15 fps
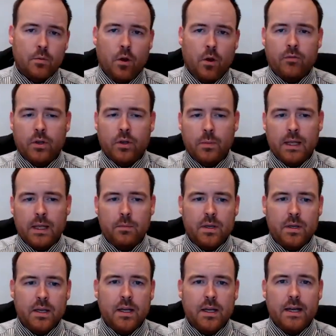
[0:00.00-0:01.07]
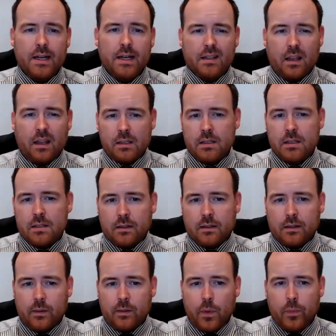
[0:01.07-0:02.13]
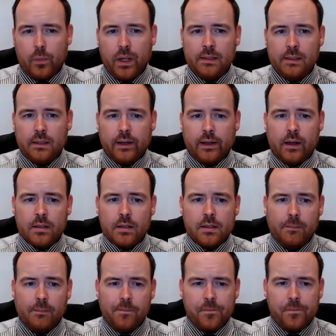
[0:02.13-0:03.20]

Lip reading: whatever it might be. This is the type of paint it is,